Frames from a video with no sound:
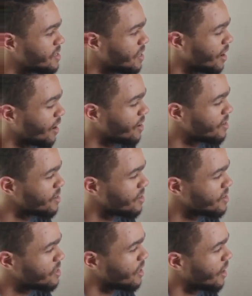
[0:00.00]
ta,
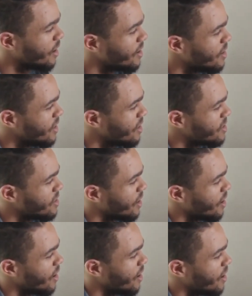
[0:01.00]
ta,
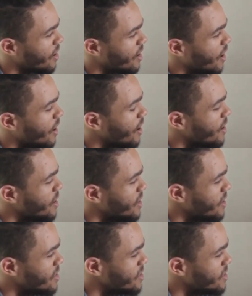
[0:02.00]
ta, ah,